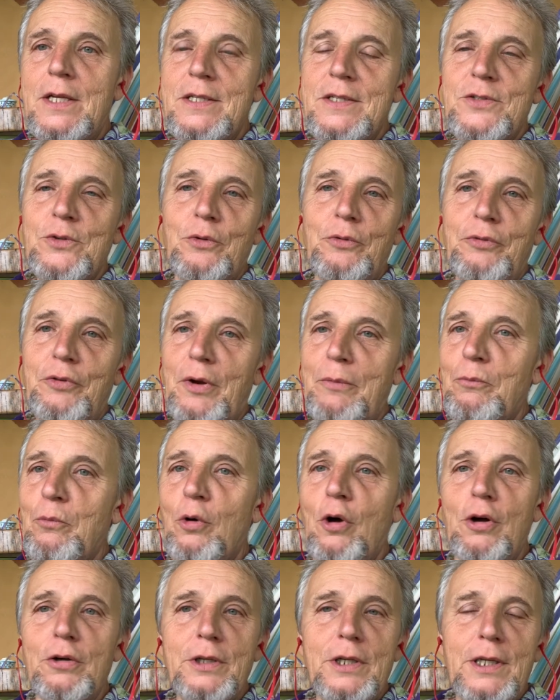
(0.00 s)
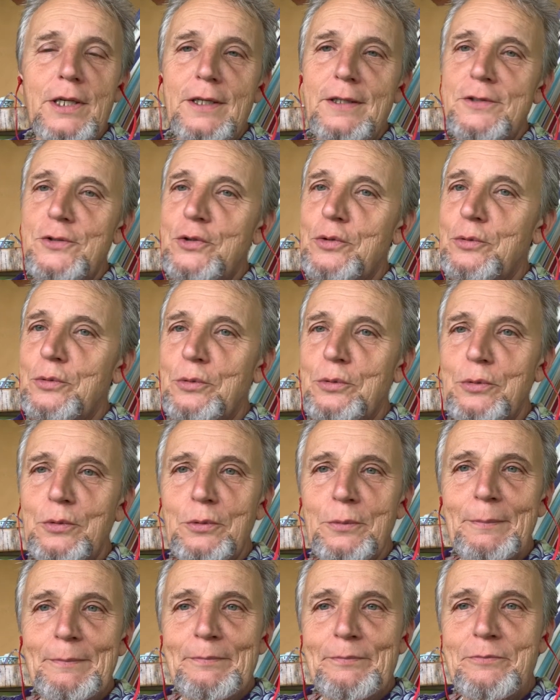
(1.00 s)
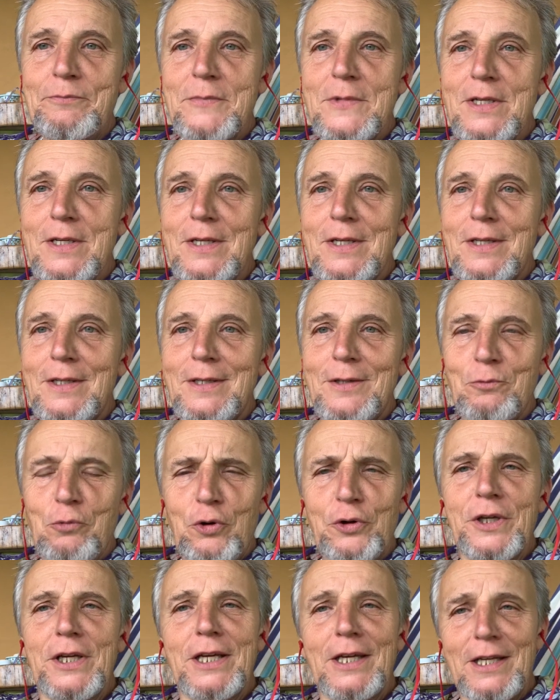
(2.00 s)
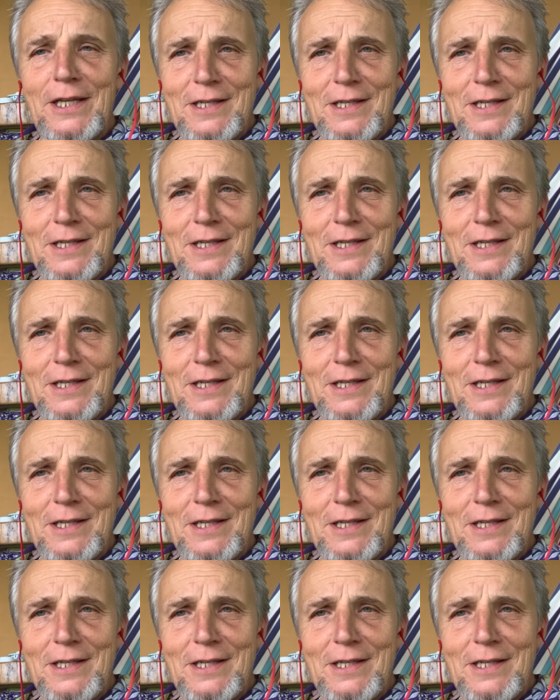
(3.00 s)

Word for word: So from walking to walking in